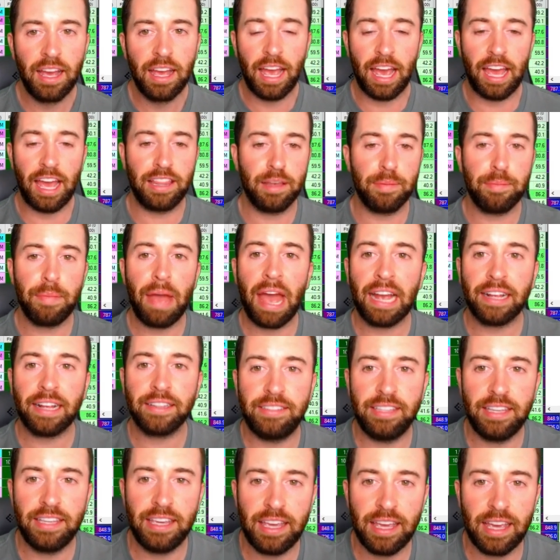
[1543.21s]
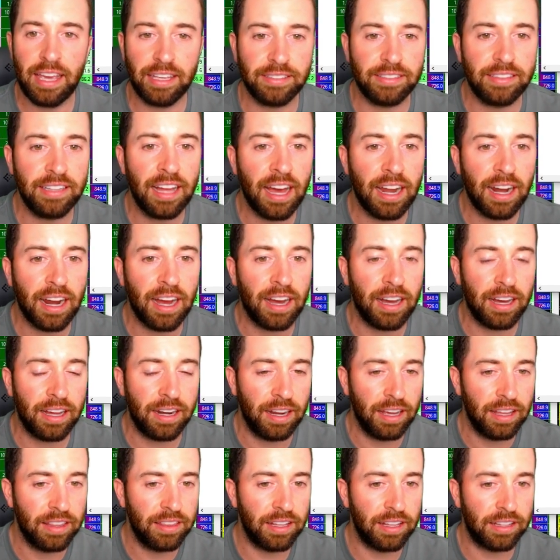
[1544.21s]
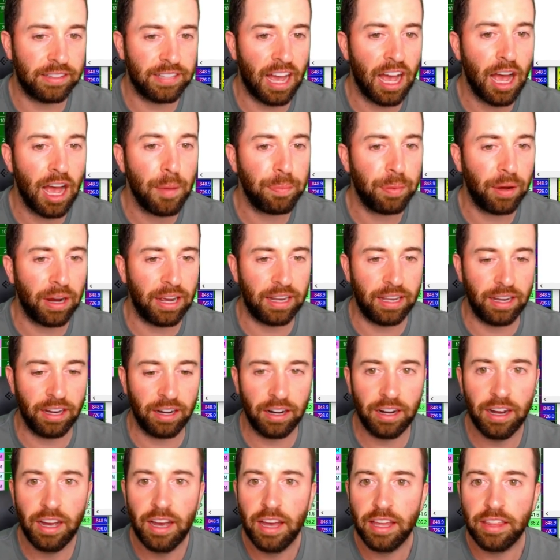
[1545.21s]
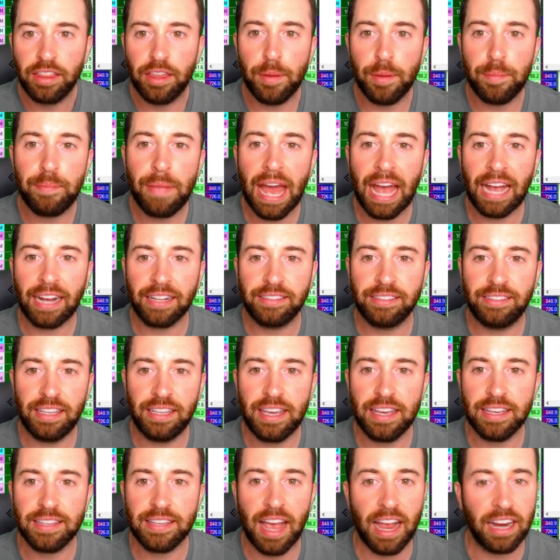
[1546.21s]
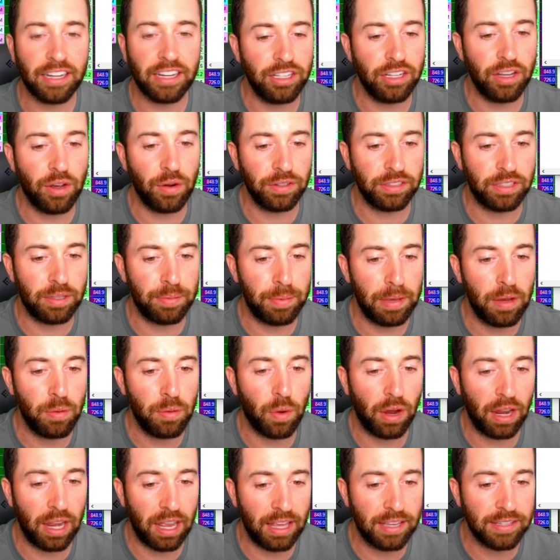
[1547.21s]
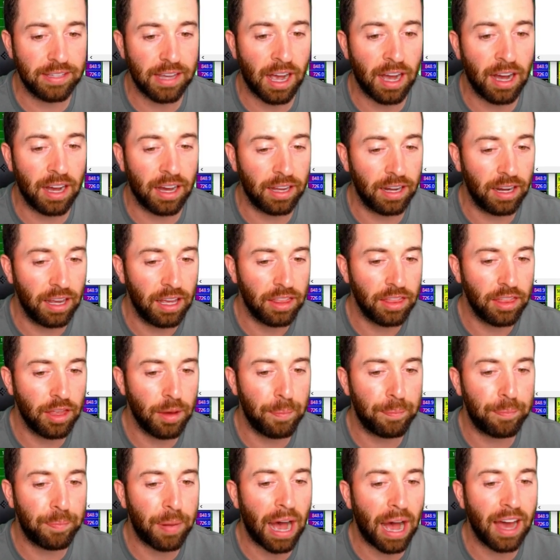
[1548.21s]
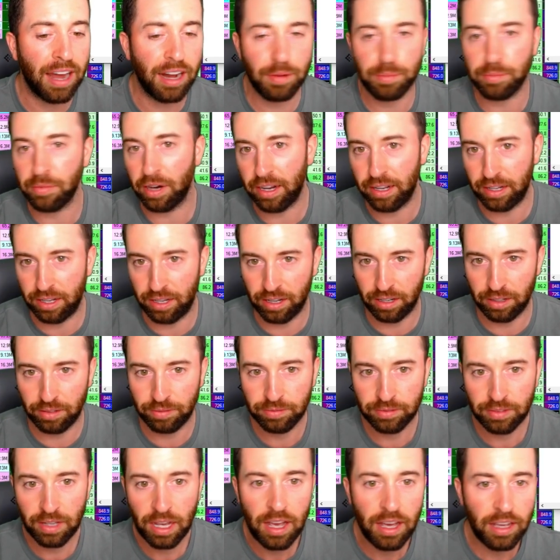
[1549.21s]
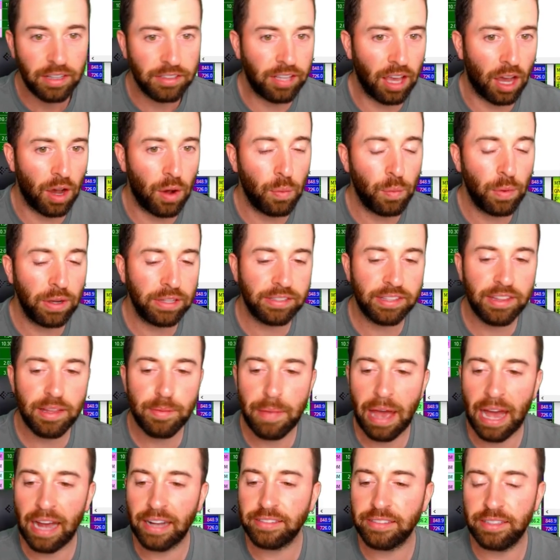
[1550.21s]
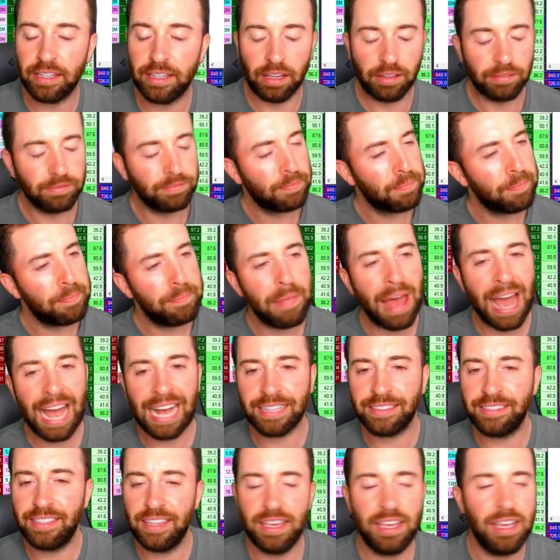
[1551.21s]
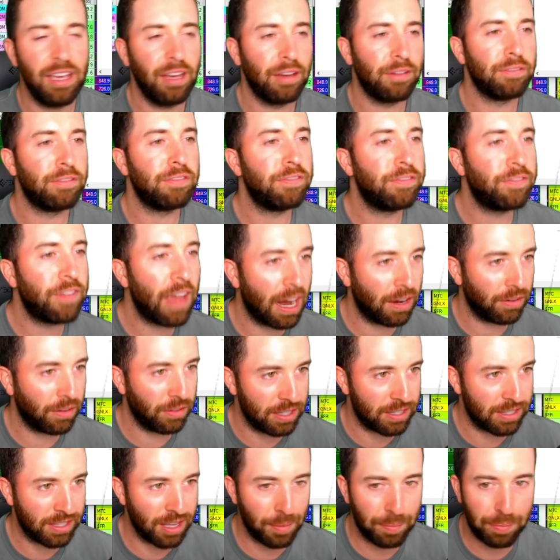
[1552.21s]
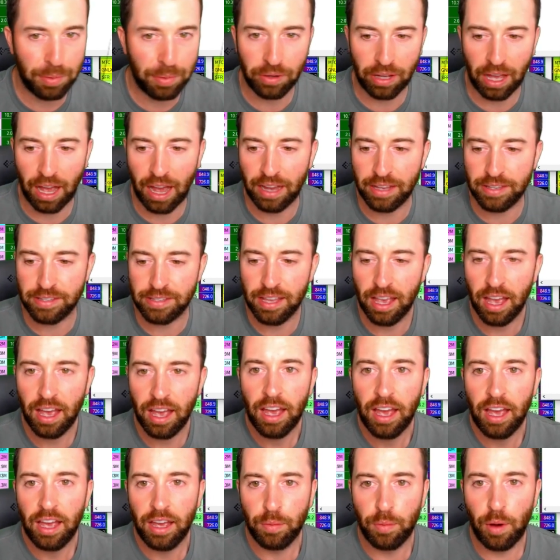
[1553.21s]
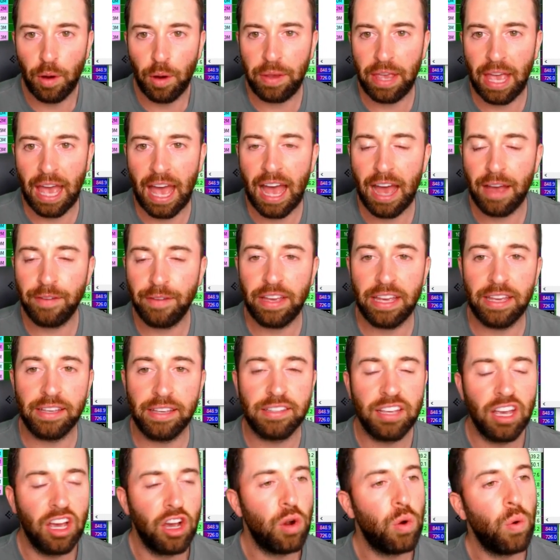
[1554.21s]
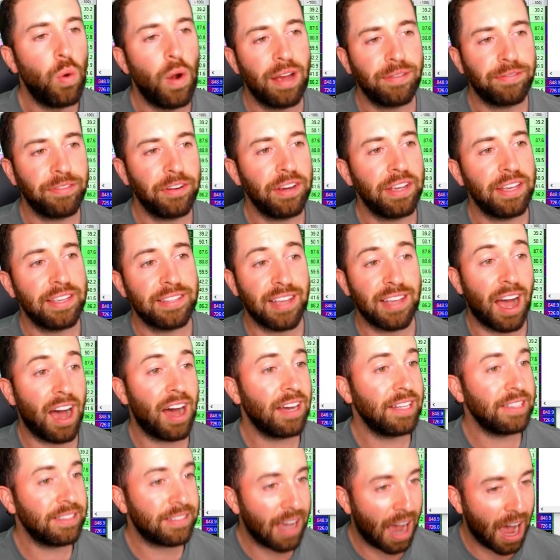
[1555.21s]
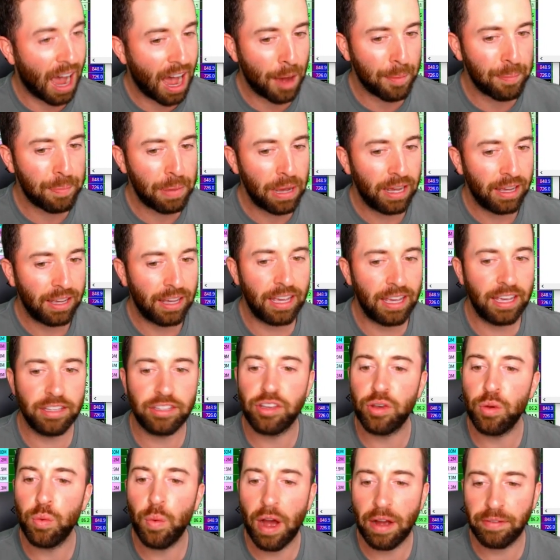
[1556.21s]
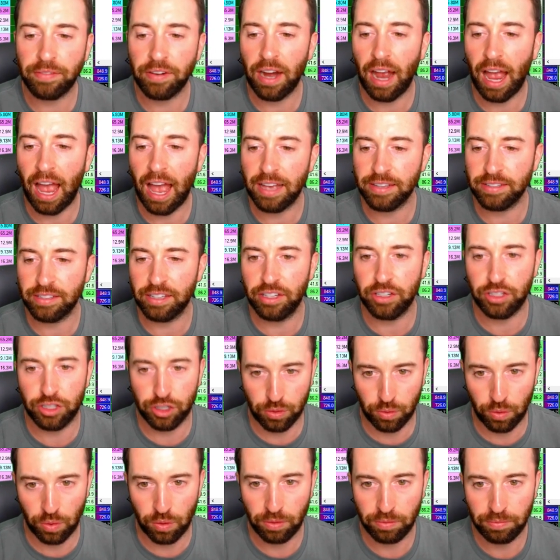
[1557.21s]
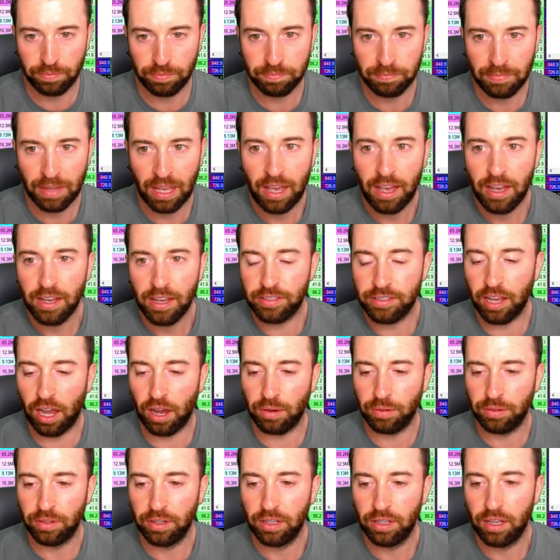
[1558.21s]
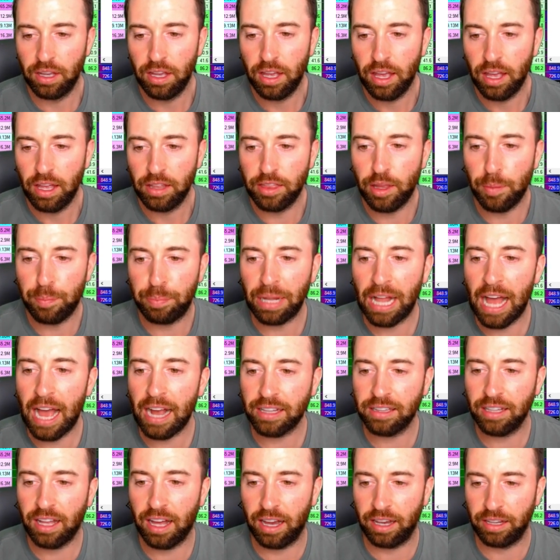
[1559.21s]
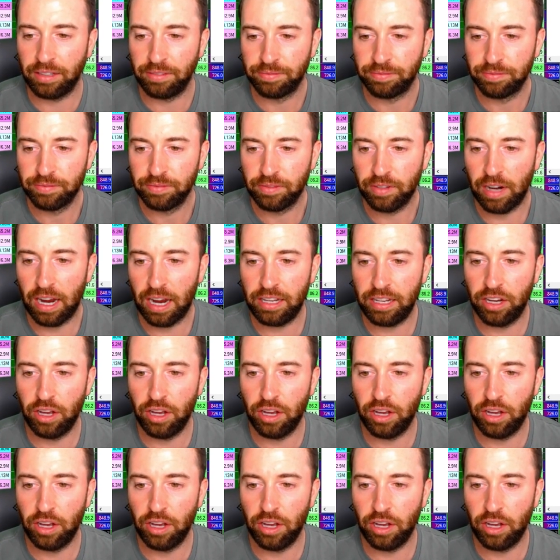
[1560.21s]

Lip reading: And the MACD is not on the top right here. The MACD is actually going to be what is on the bottom right here. So what's the MACD? MACD, very simple, guys. What we have is whoever is on top is whoever has control. So the black line, right?